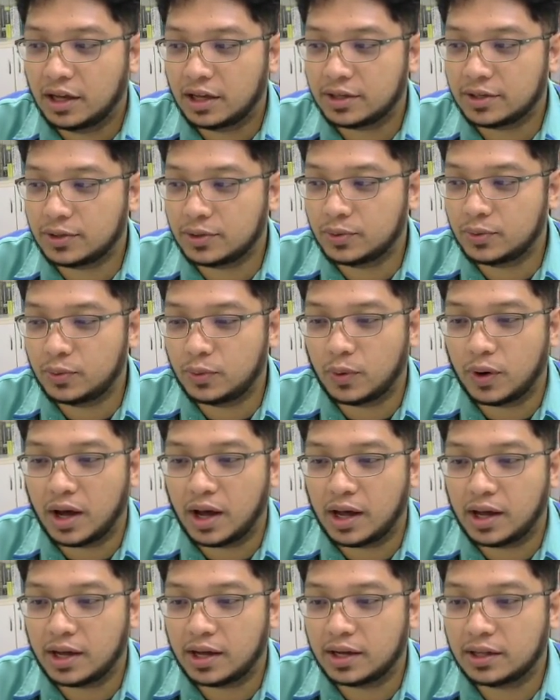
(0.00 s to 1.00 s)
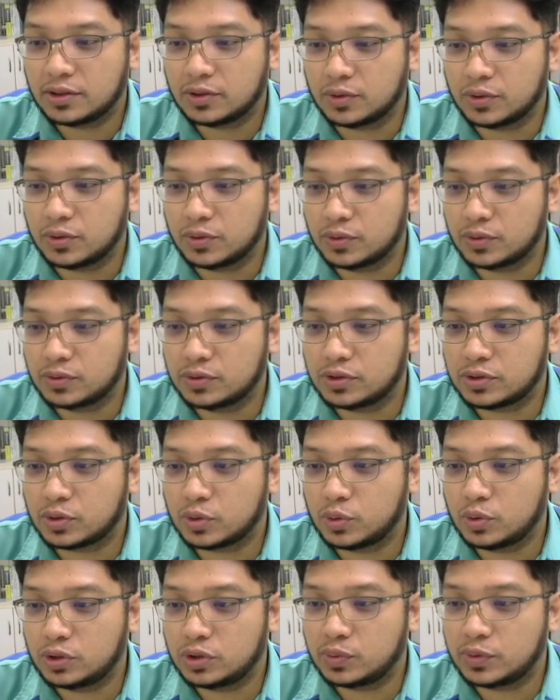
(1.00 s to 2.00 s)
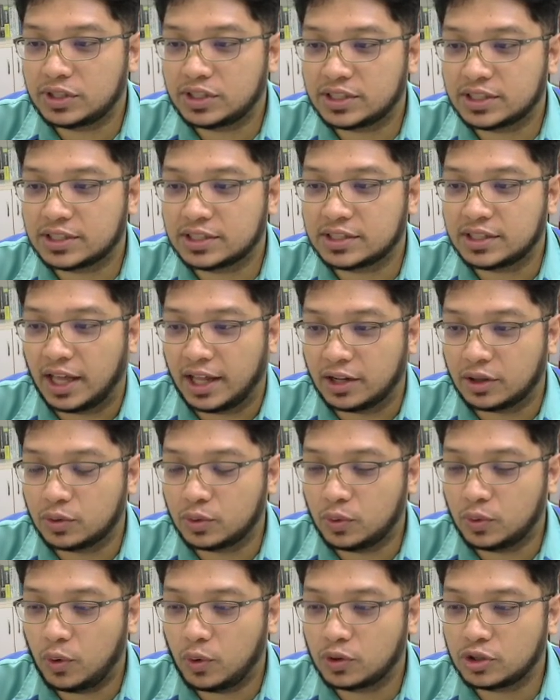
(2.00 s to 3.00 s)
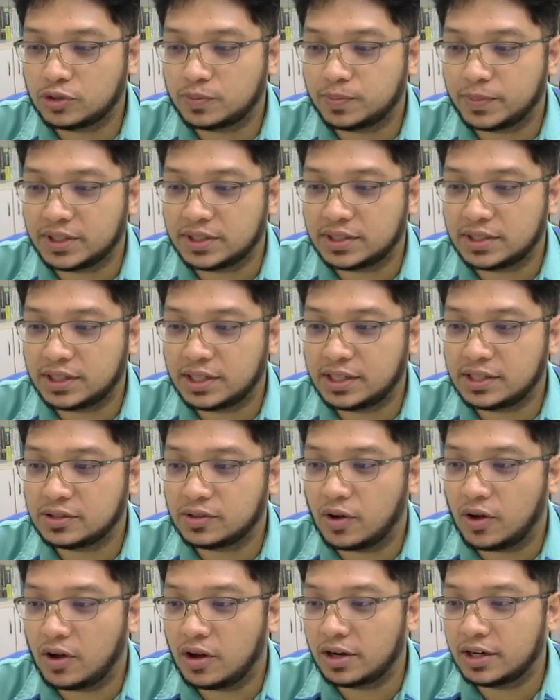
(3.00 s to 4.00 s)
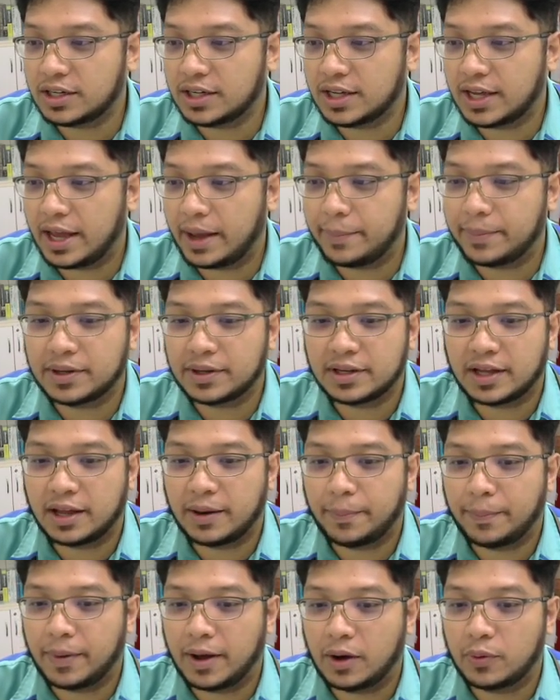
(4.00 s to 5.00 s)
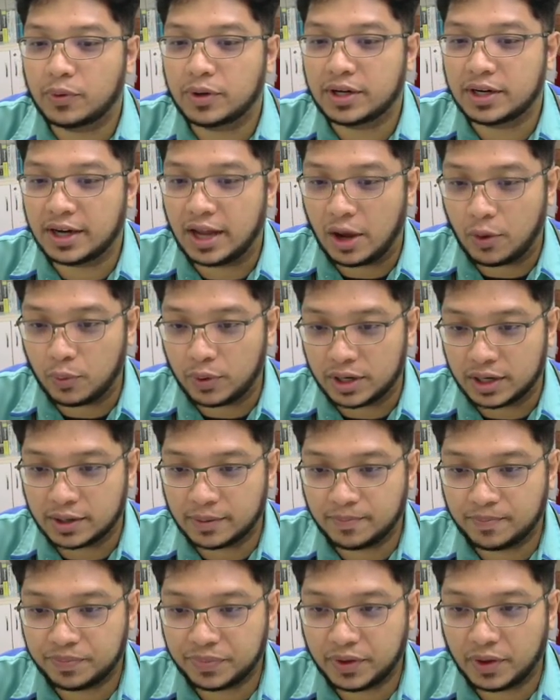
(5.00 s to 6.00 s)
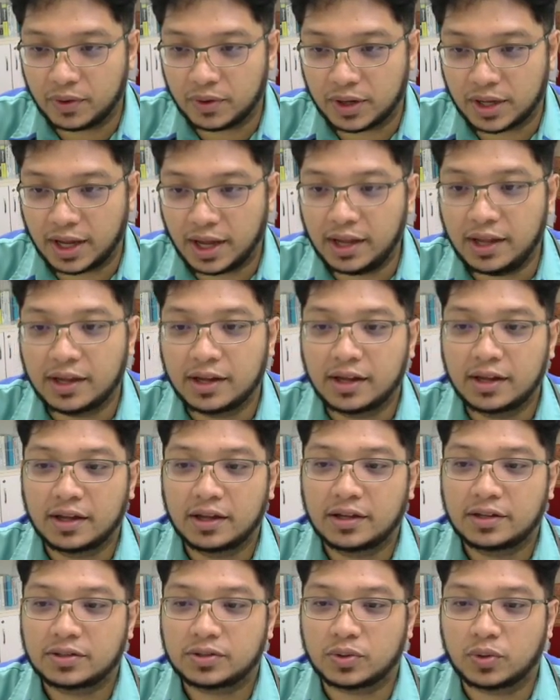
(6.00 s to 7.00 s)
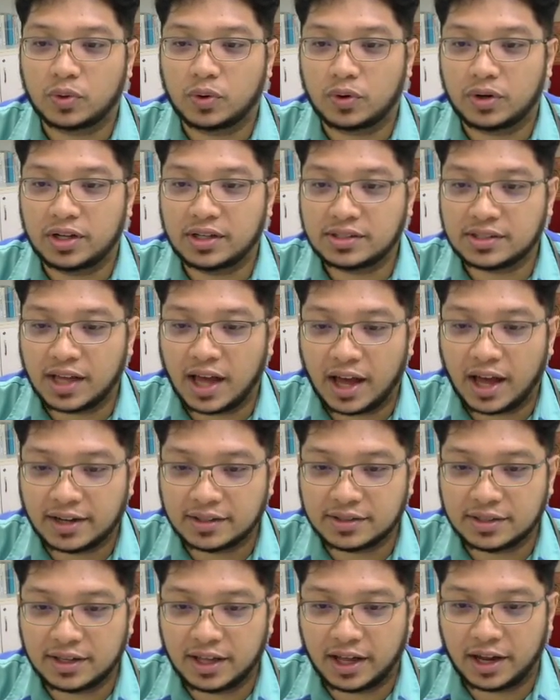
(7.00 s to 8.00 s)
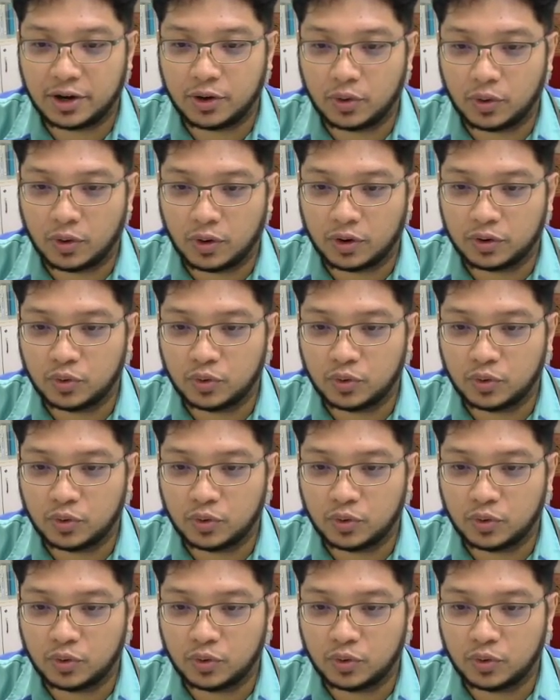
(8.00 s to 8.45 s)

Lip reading: You are to use two switches and two host PCs on a cable and powered network. Okay, so these are the scenario.